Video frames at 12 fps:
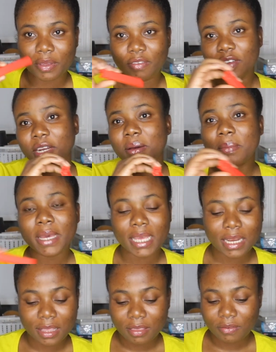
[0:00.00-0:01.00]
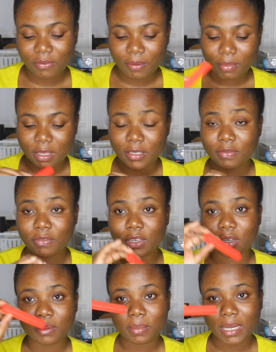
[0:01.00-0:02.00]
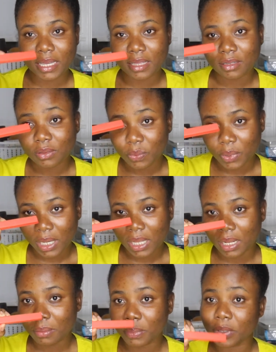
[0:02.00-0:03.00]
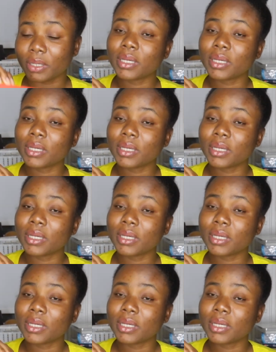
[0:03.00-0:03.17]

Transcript: If you don't buy anything from this video, get this wig clipper.